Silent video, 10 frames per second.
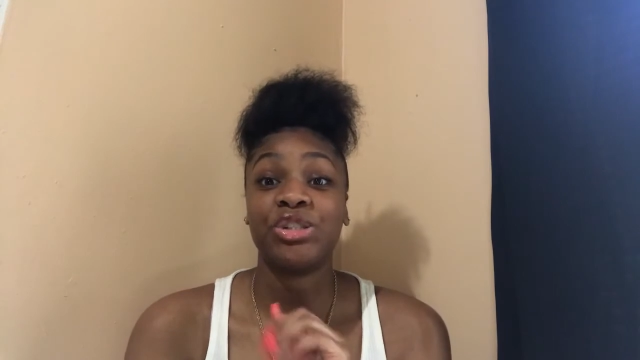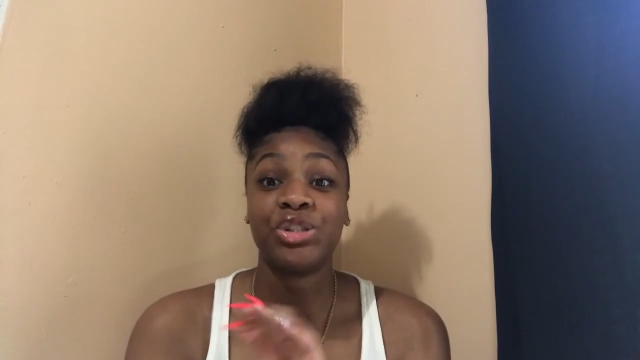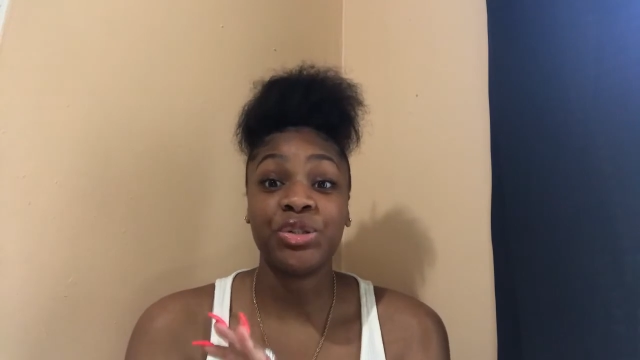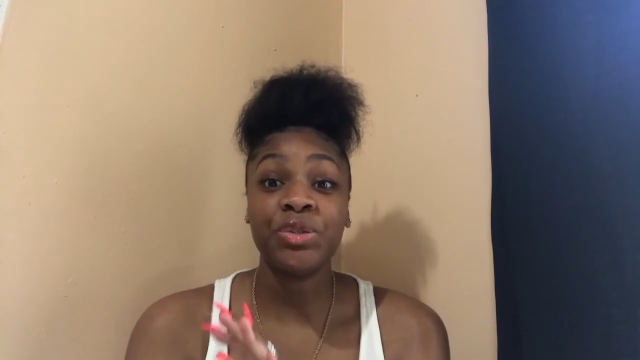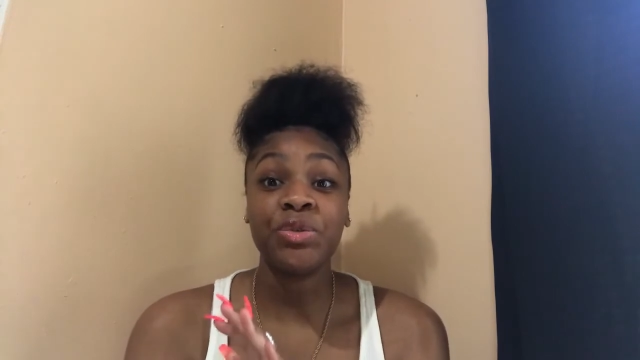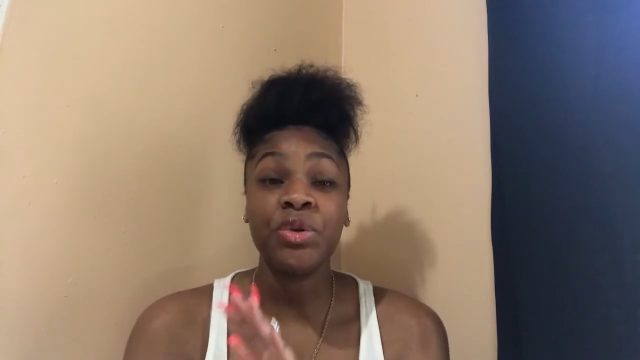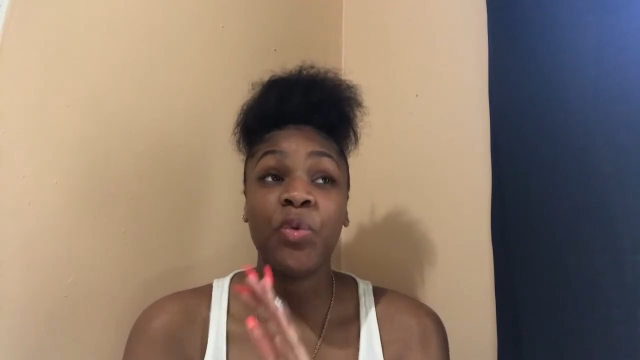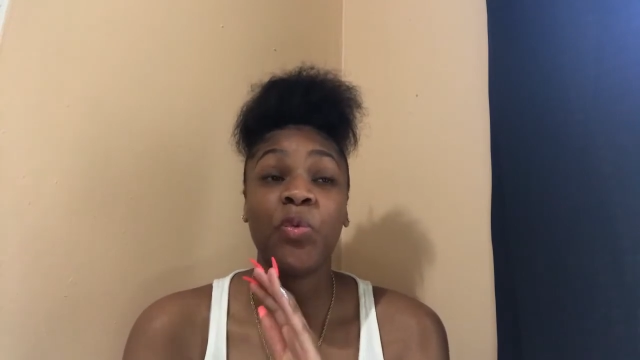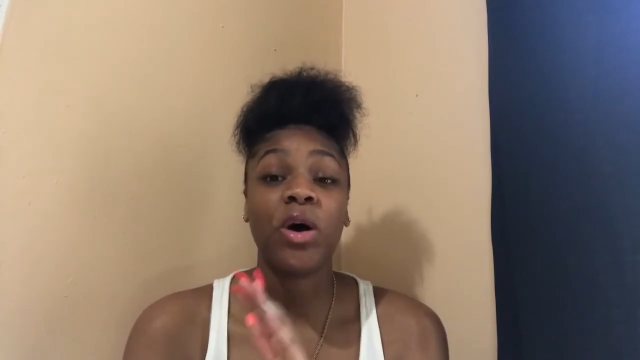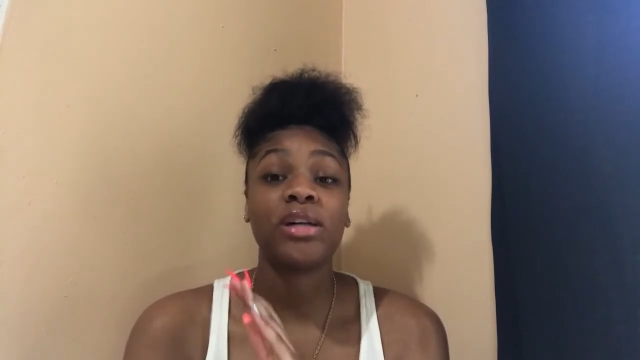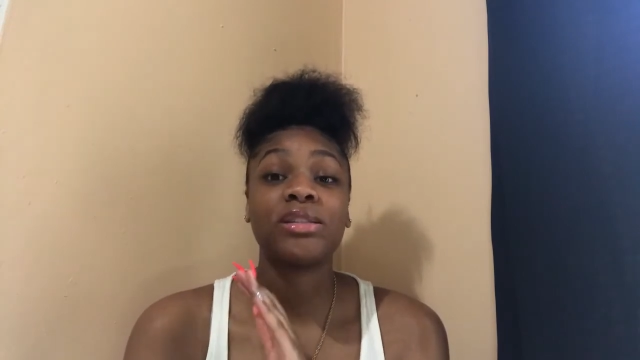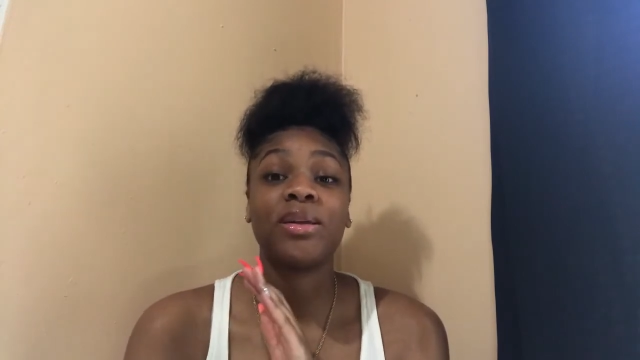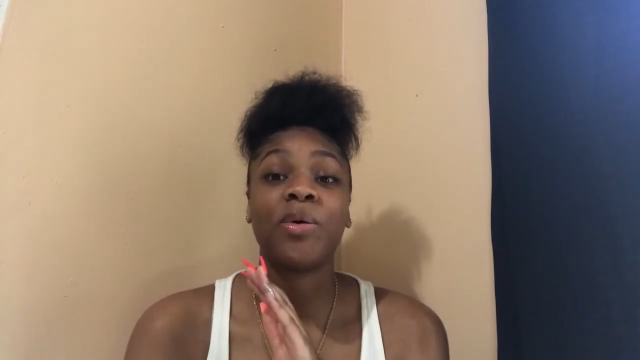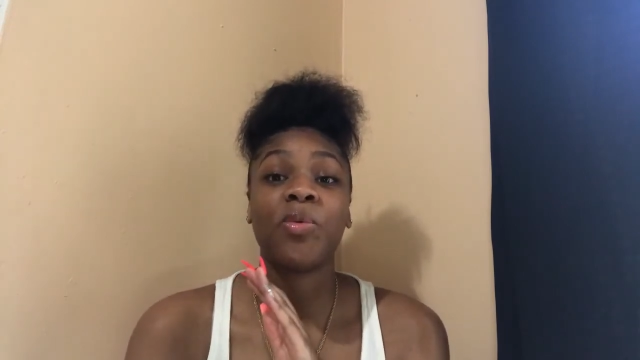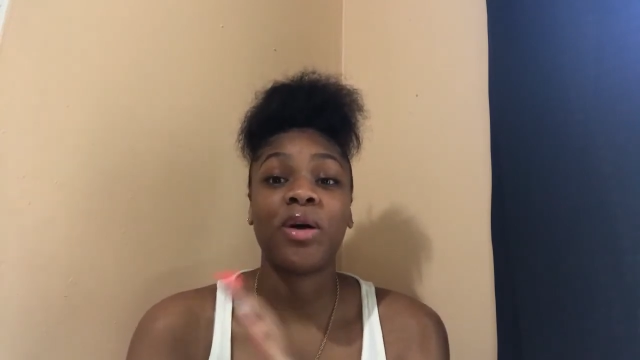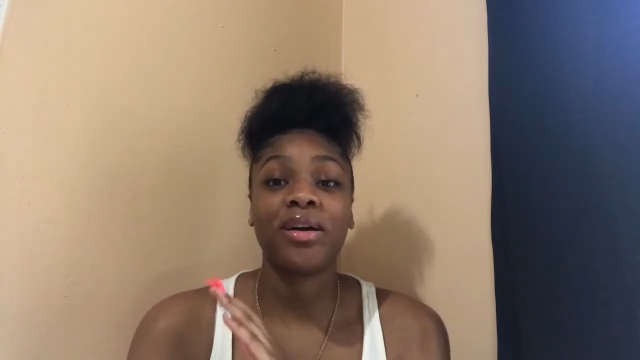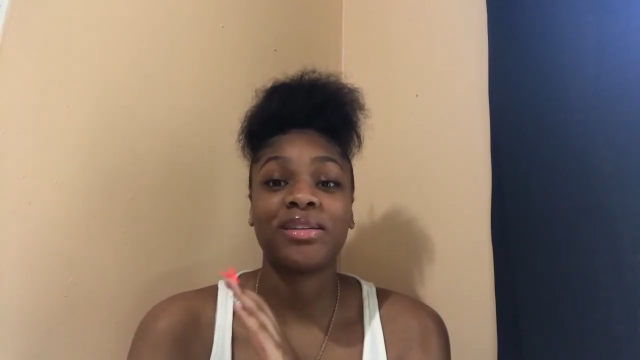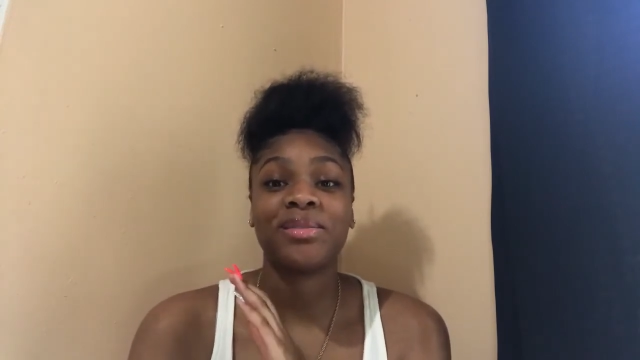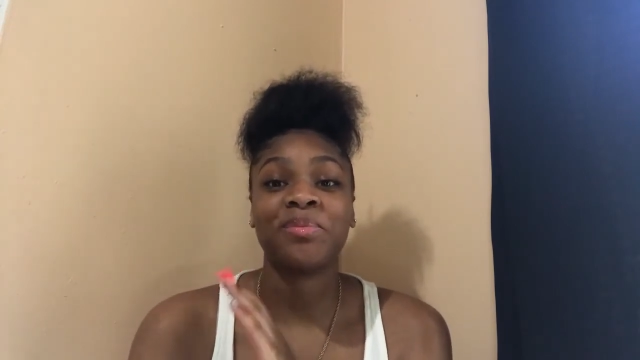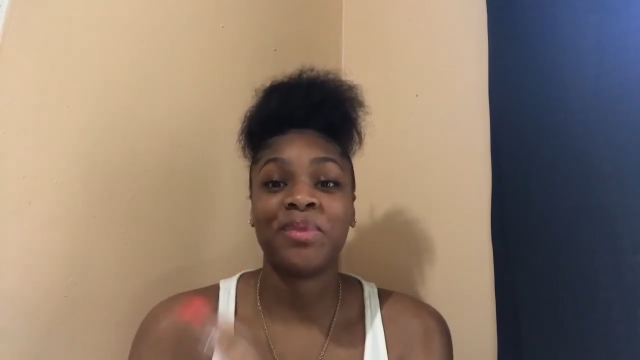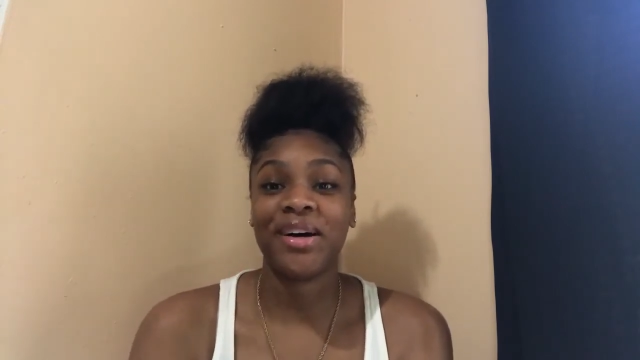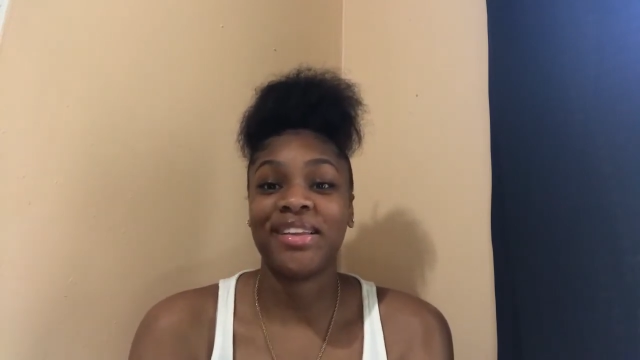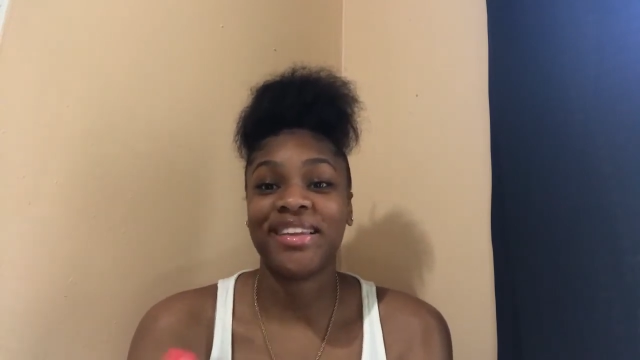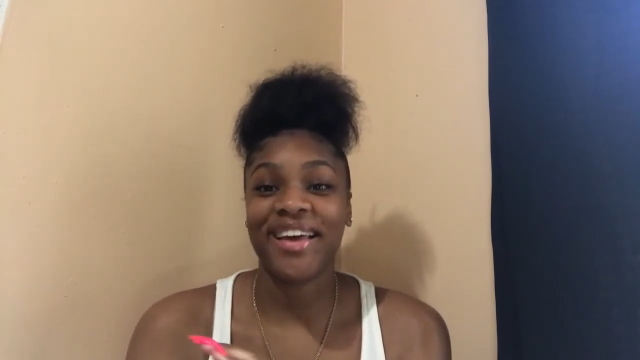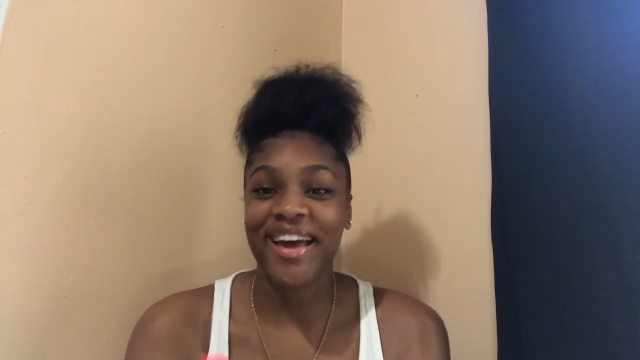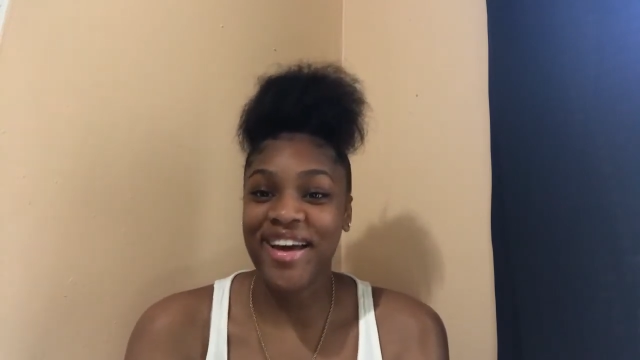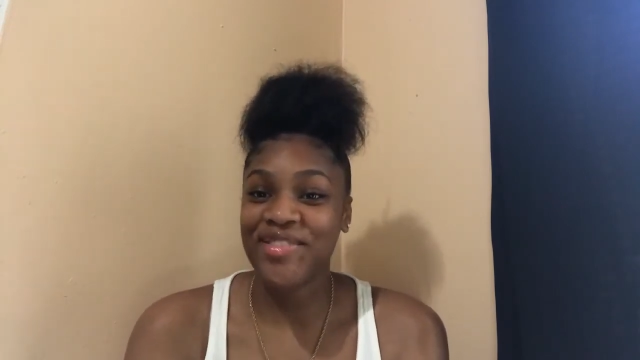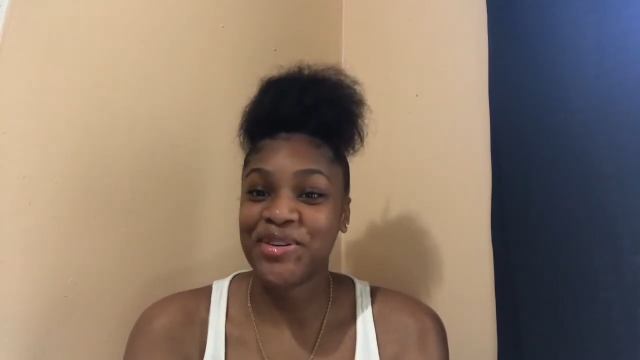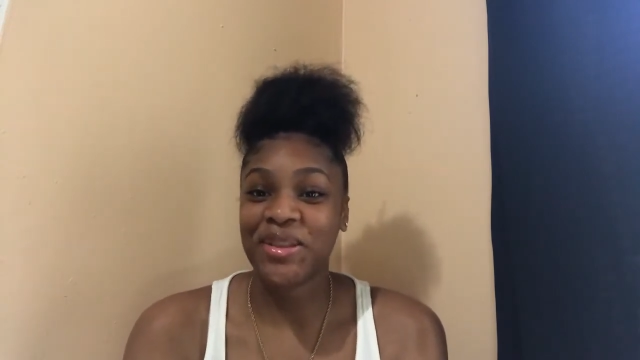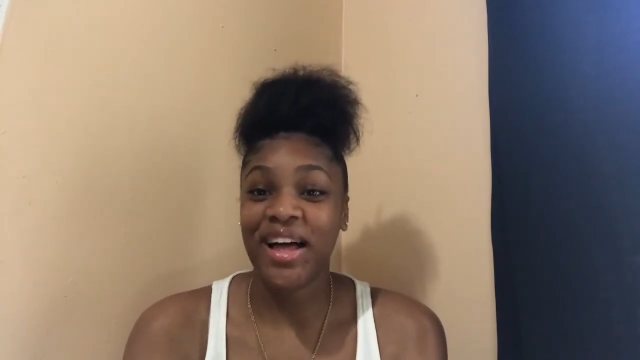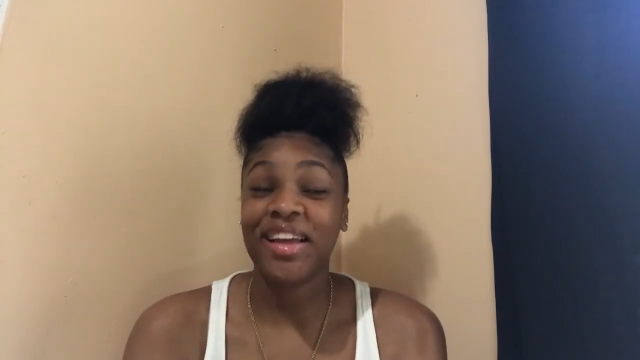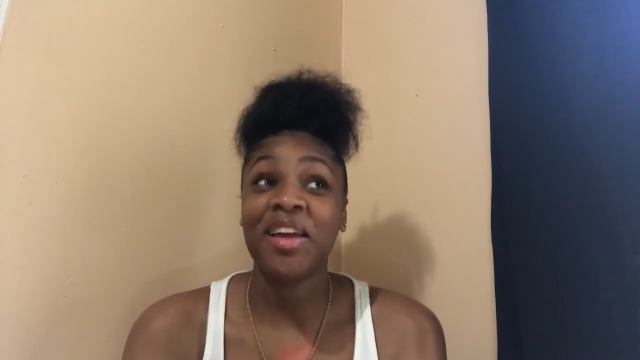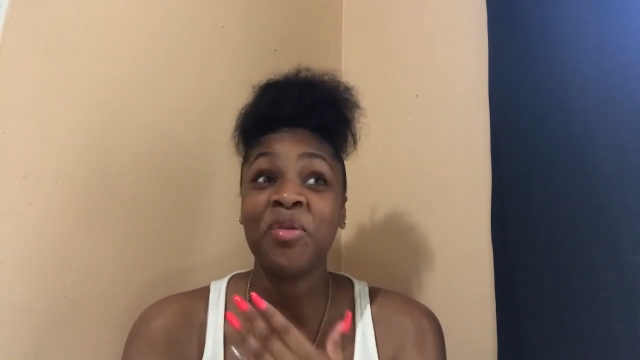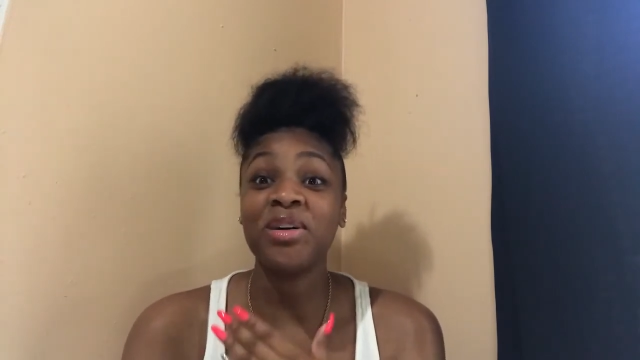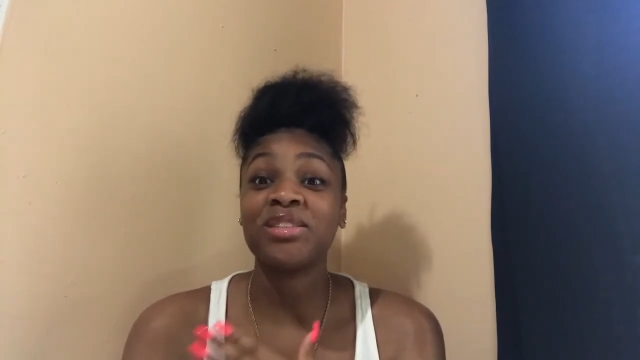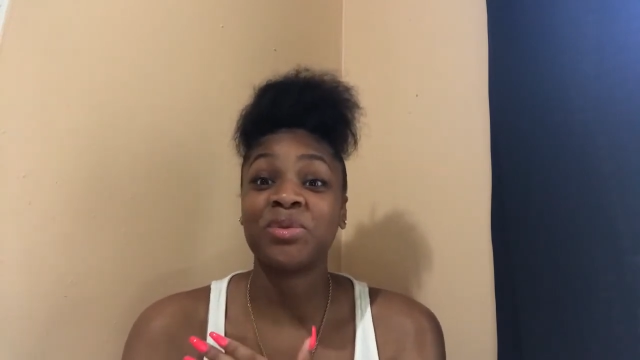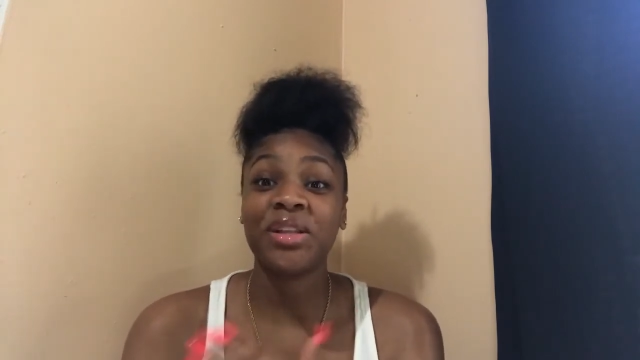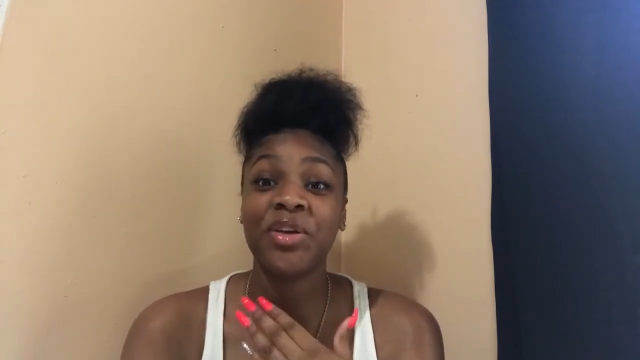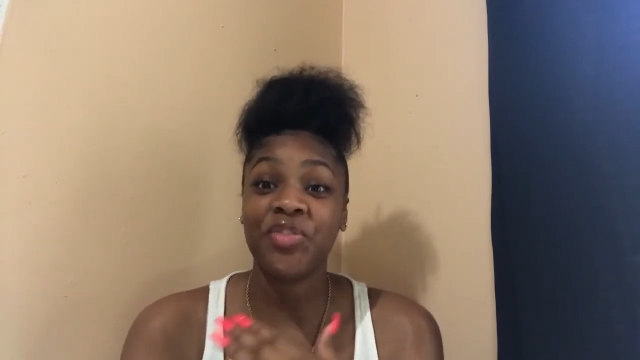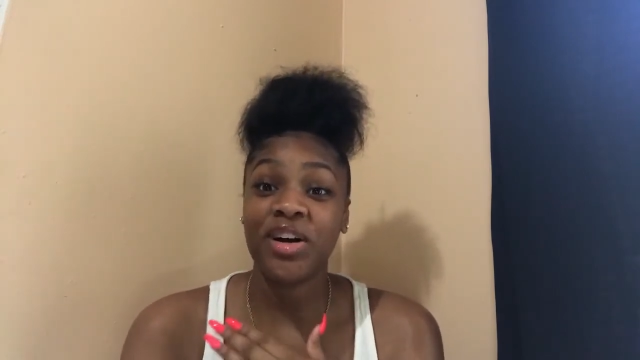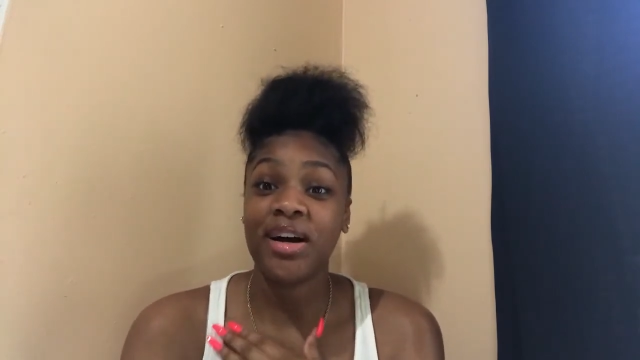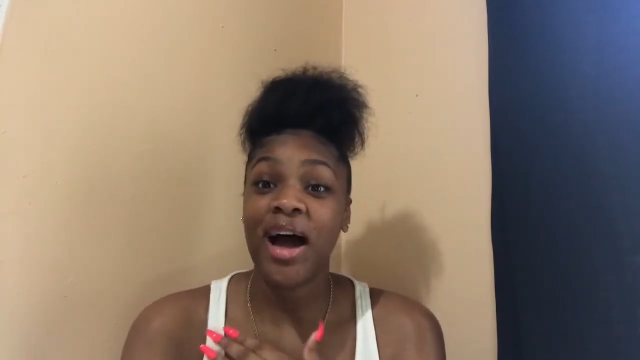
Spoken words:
June was the worst month ever. Like, it was really fun.